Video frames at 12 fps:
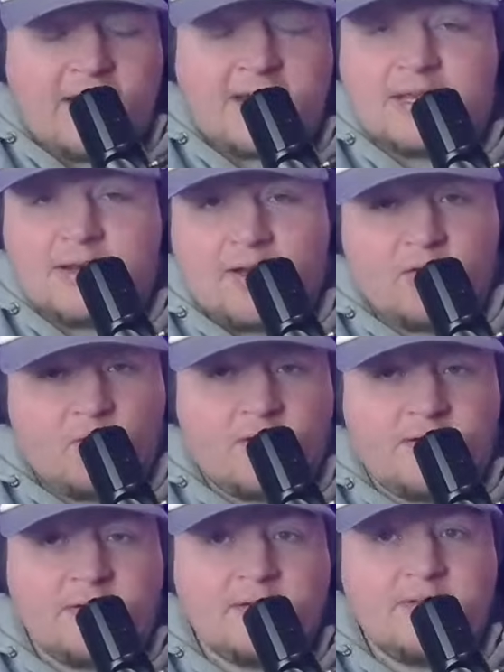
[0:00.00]
that's another
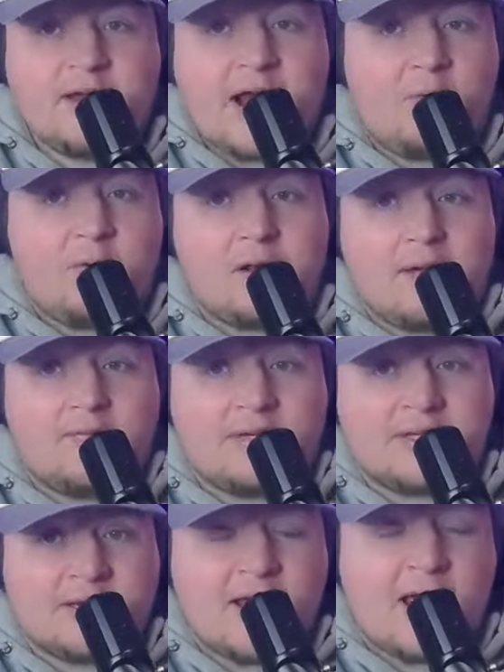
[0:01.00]
one that I would love
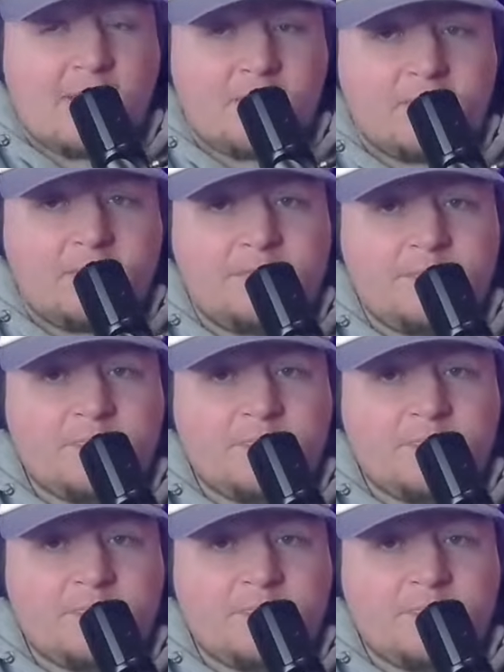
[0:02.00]
to see happen.